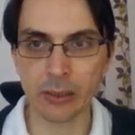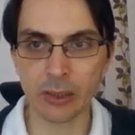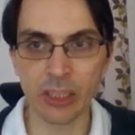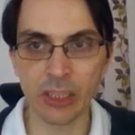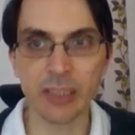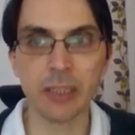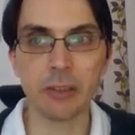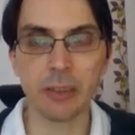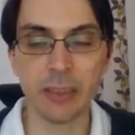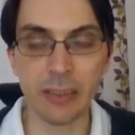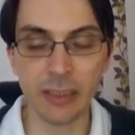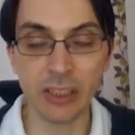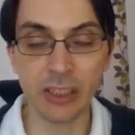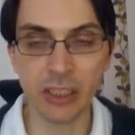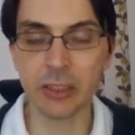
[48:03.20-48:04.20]
gener
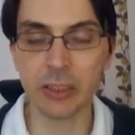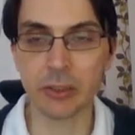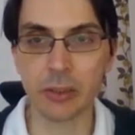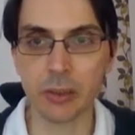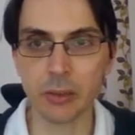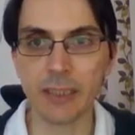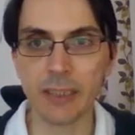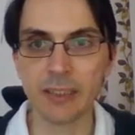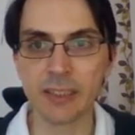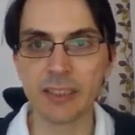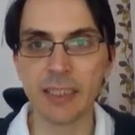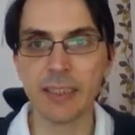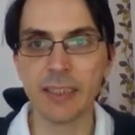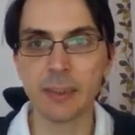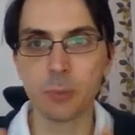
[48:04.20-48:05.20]
in general, let's
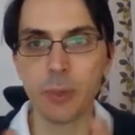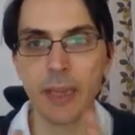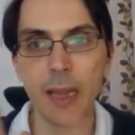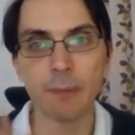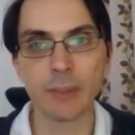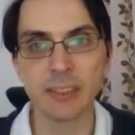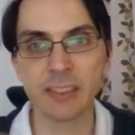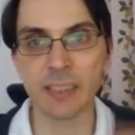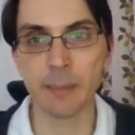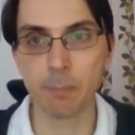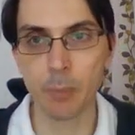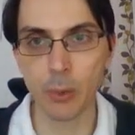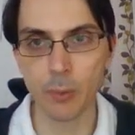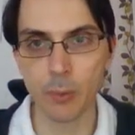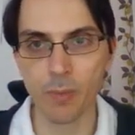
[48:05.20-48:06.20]
say that we have a
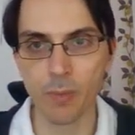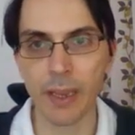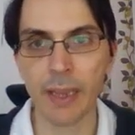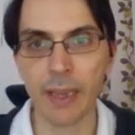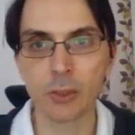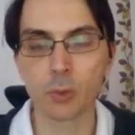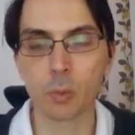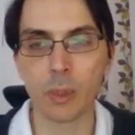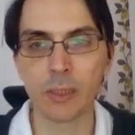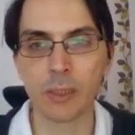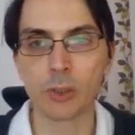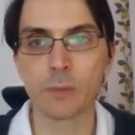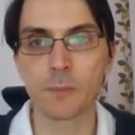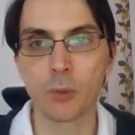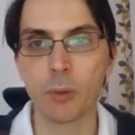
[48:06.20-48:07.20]
sample, x1
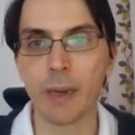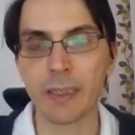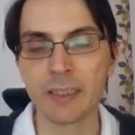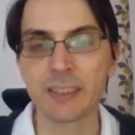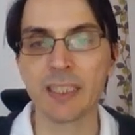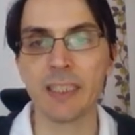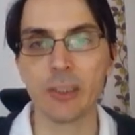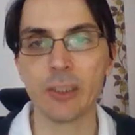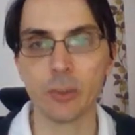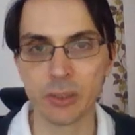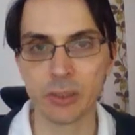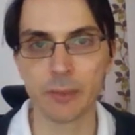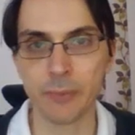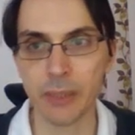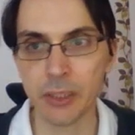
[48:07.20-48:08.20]
to xn
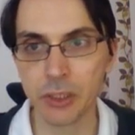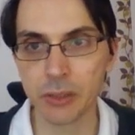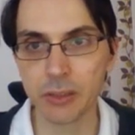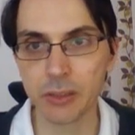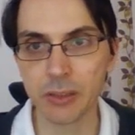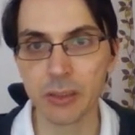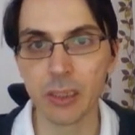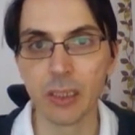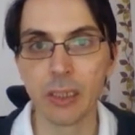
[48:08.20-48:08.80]
observations,